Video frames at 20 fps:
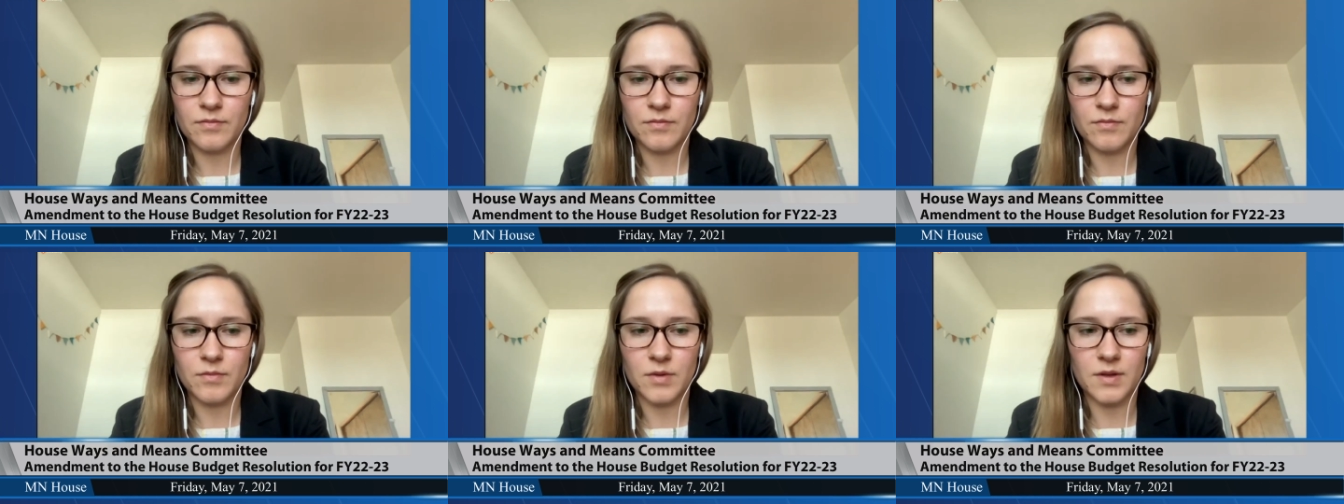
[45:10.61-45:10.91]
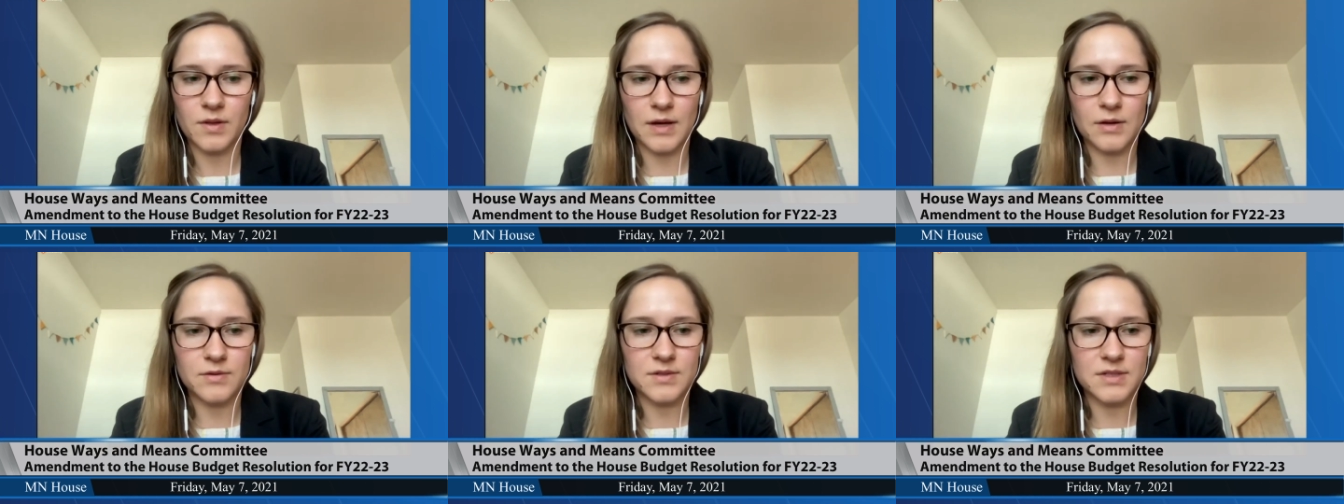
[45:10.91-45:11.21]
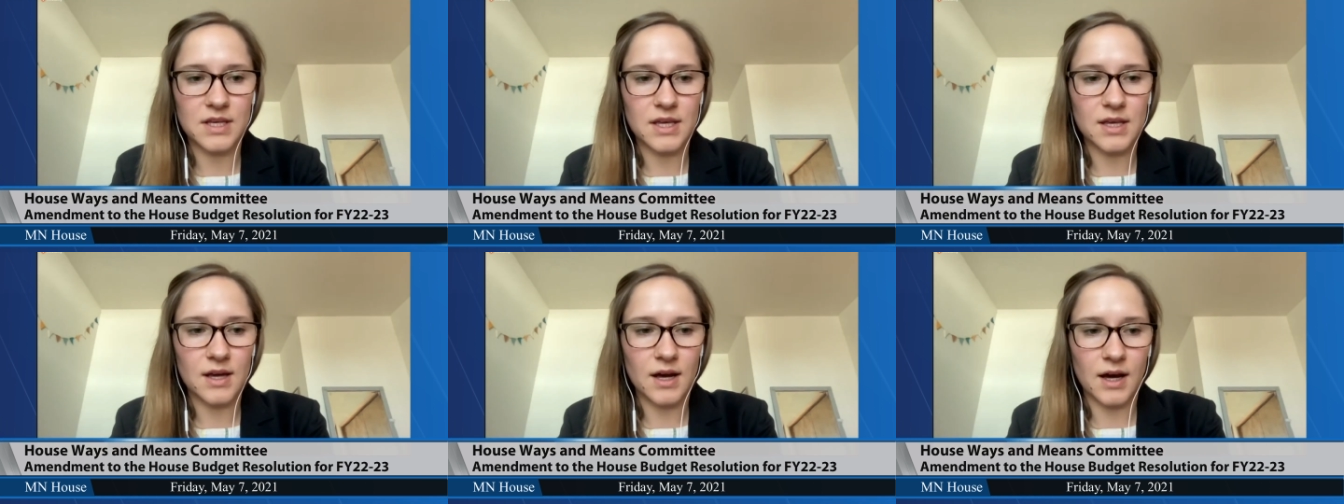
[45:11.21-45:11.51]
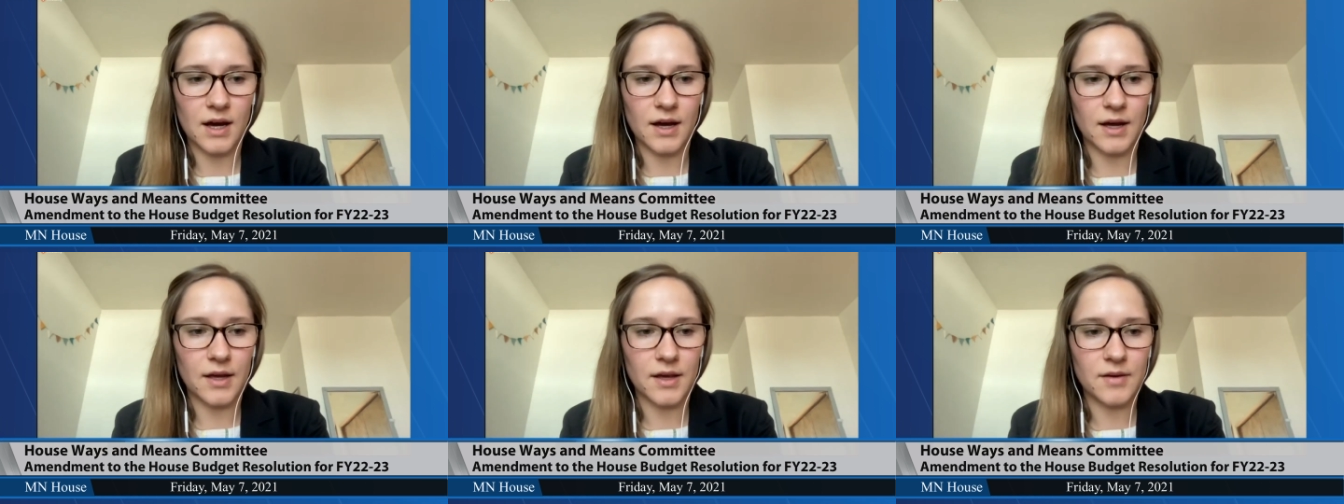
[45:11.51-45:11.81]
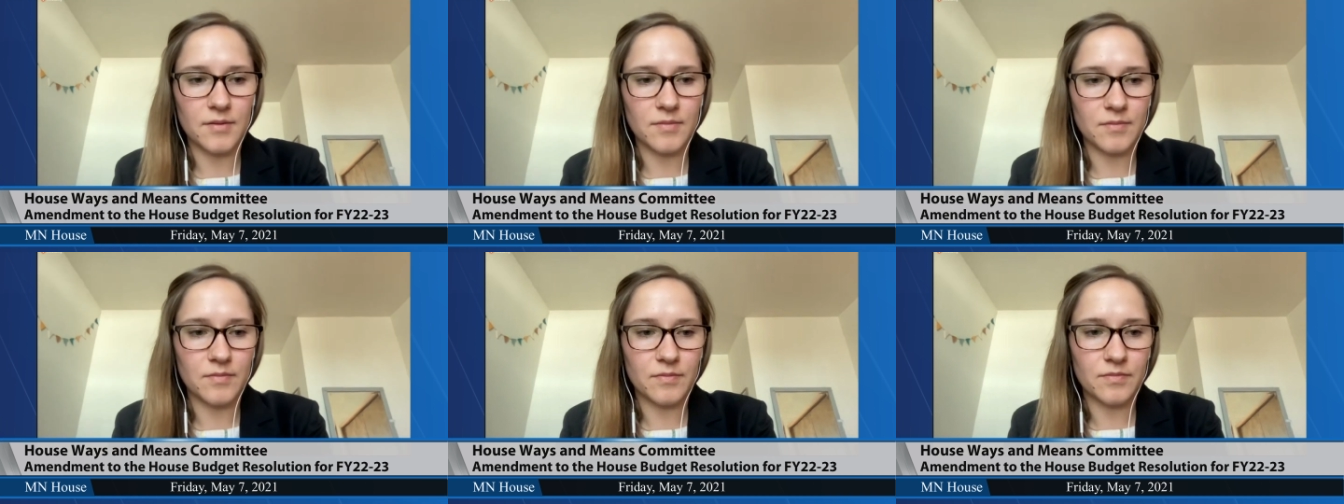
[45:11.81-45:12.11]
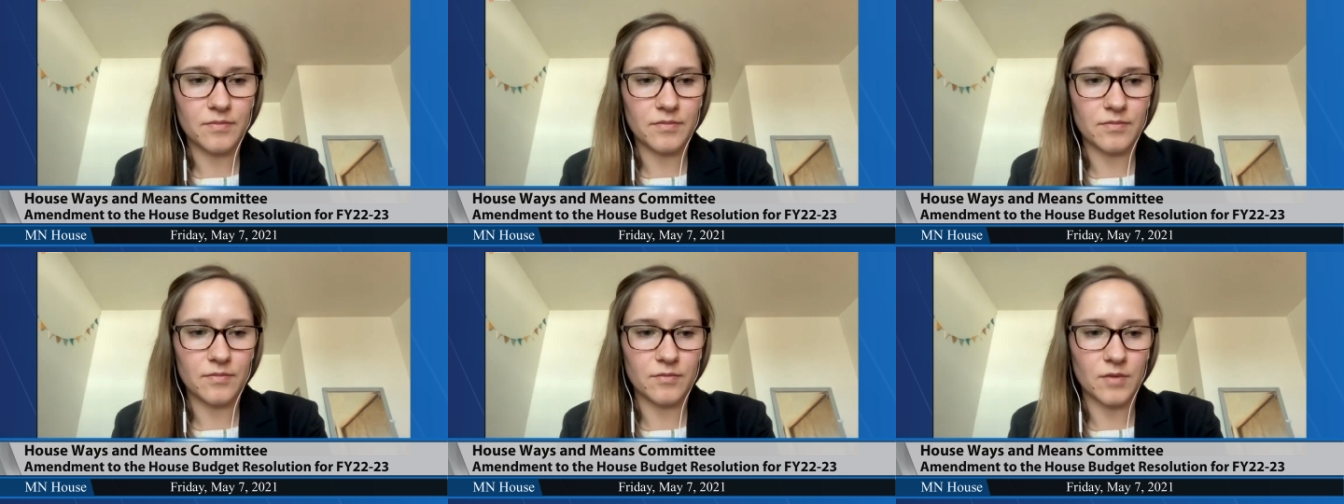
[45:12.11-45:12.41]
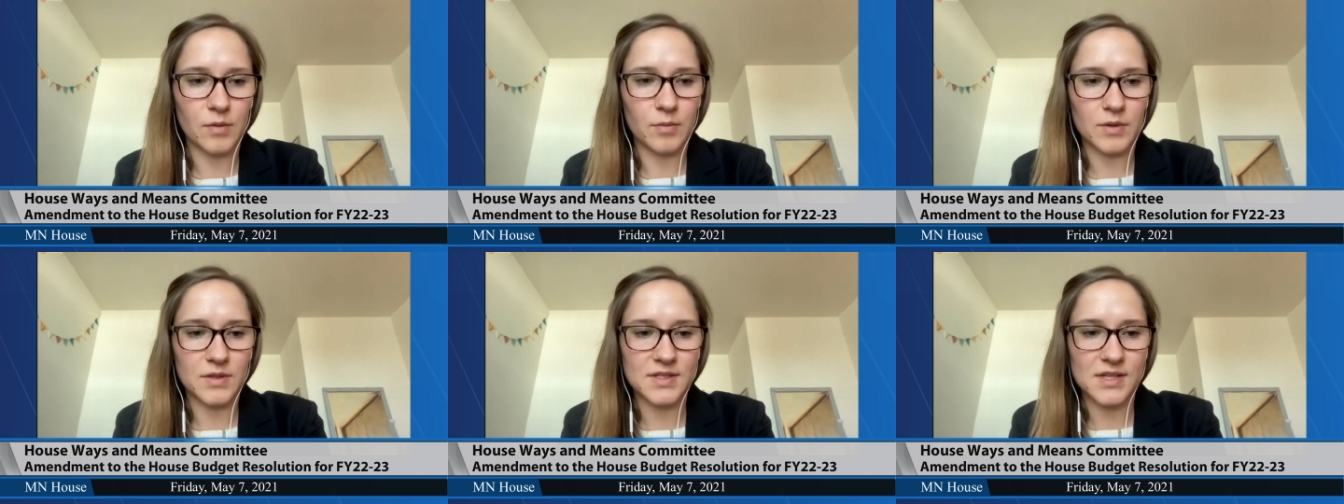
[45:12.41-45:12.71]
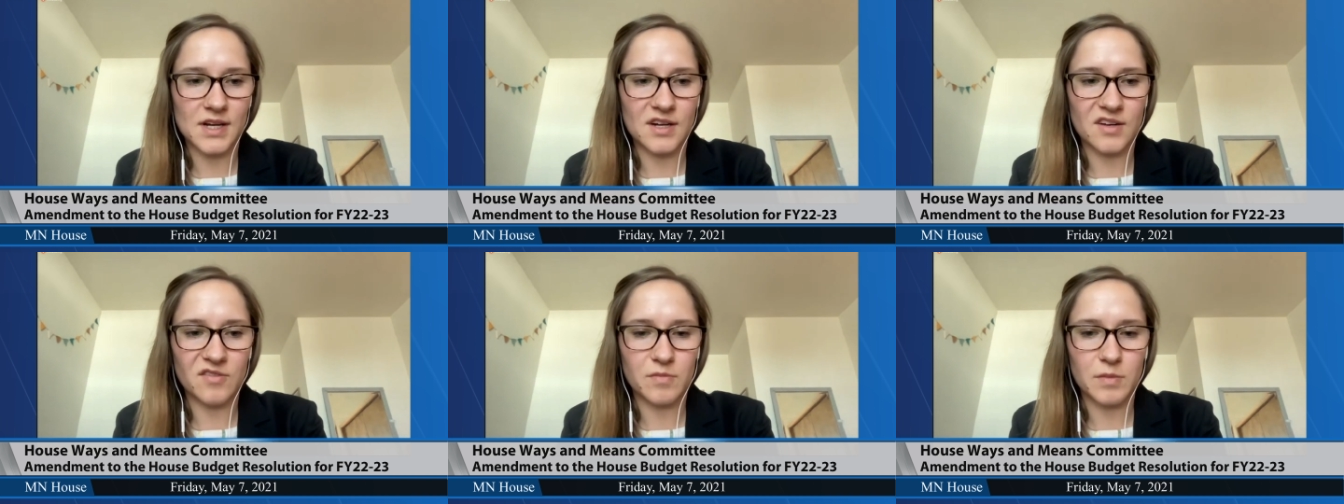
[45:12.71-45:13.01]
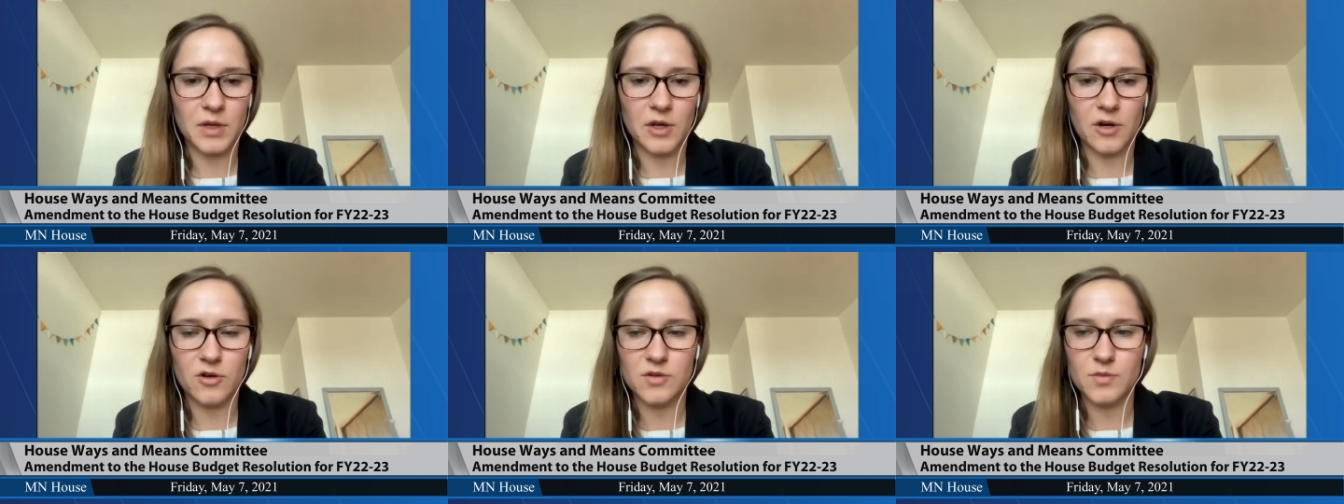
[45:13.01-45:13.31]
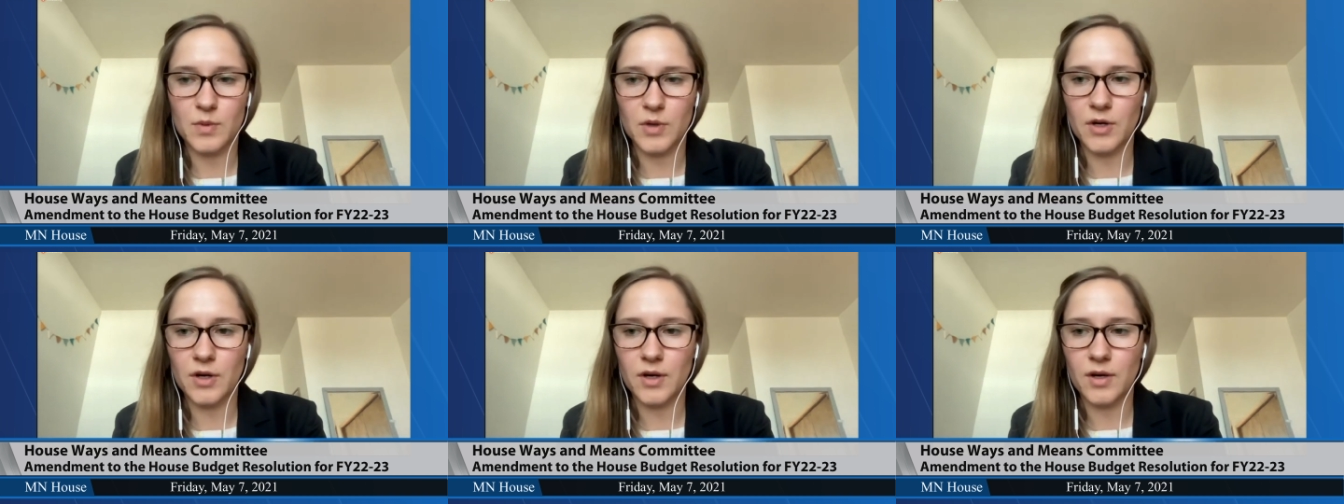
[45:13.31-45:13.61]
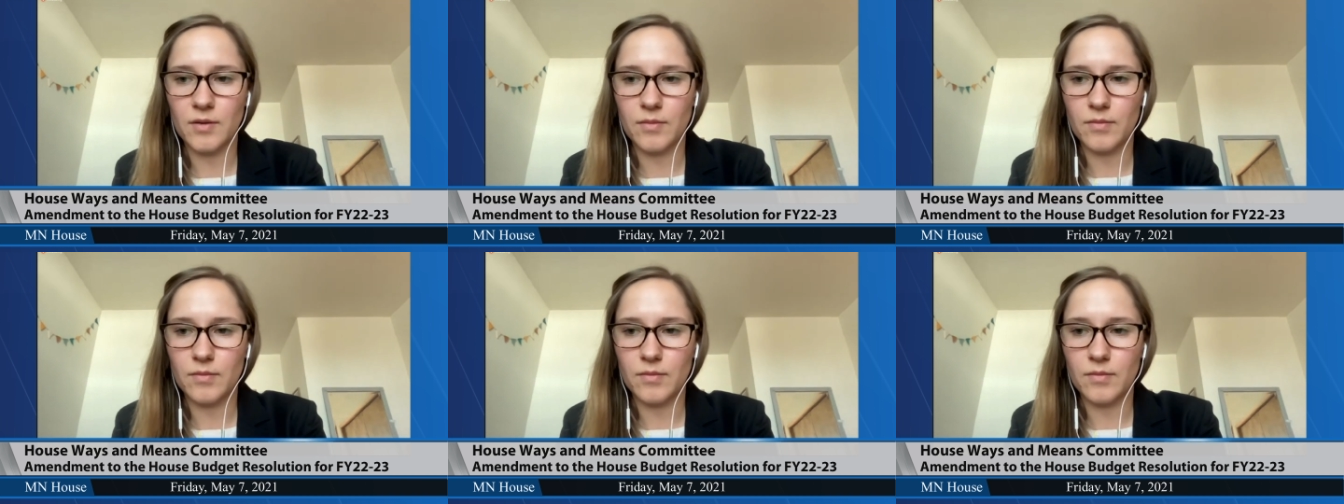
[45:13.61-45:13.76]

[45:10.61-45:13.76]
Pawlowski, aye. Representative Petersburg?